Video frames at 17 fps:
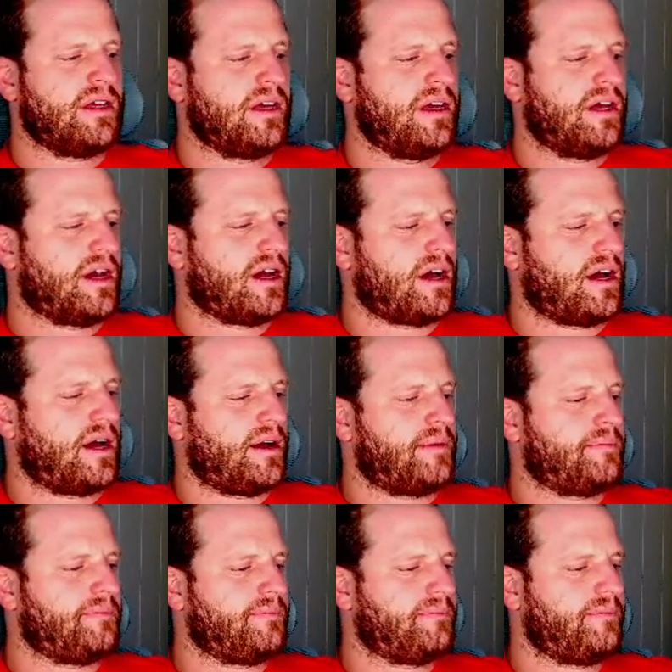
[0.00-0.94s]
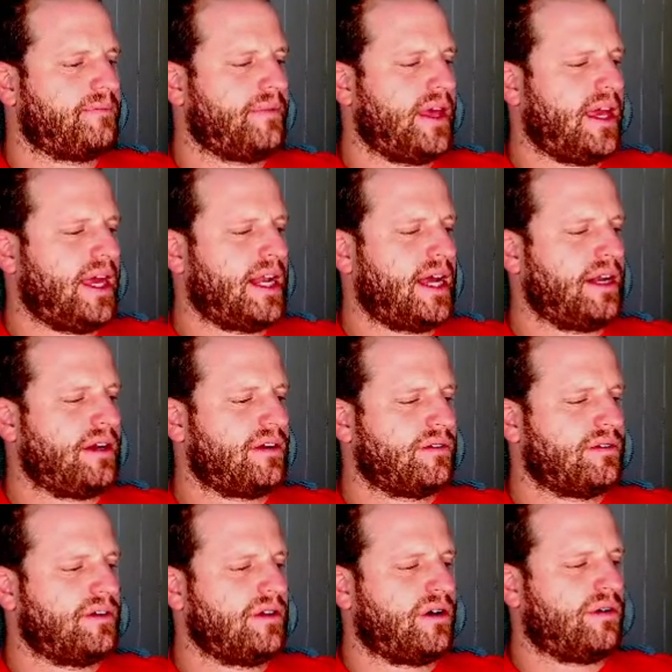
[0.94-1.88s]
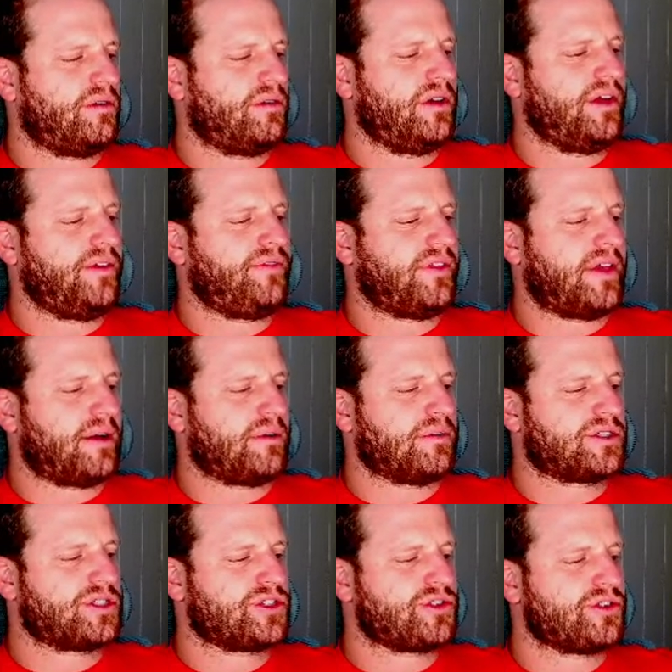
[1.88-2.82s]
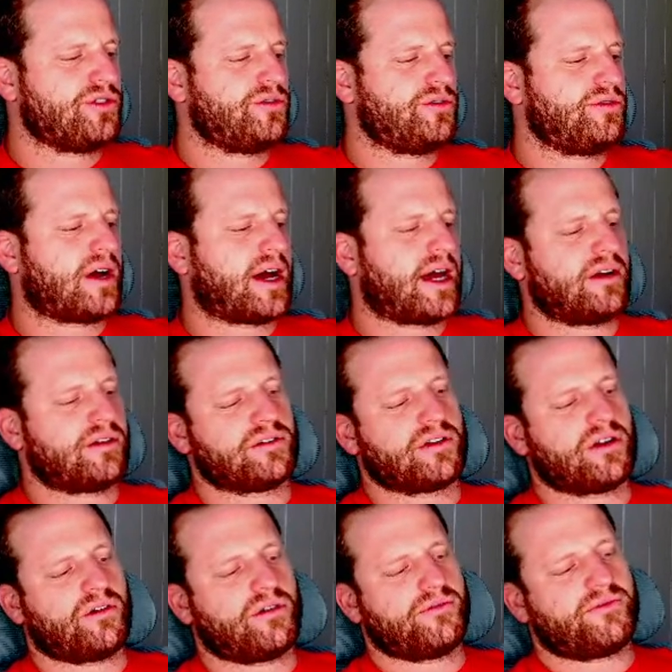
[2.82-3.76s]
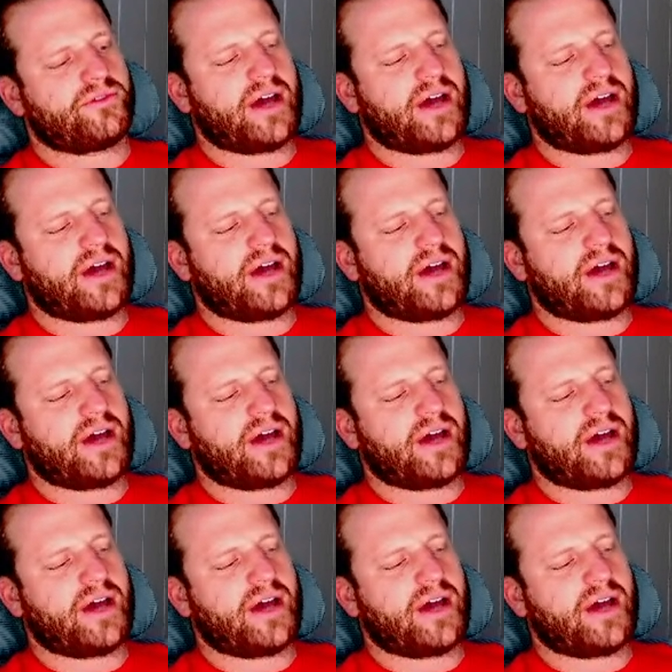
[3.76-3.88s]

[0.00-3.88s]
Um, and I don't know if that was true. I don't know.